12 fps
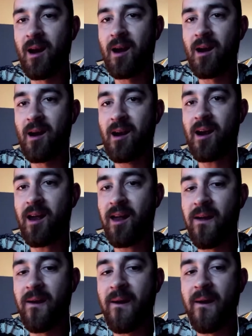Yeah.
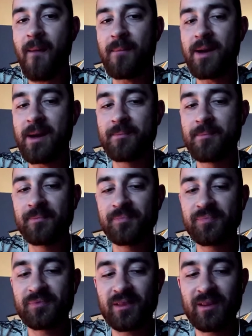I mean,
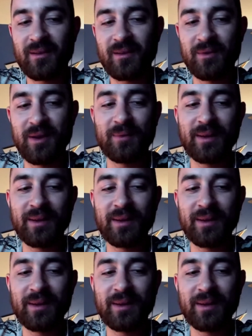when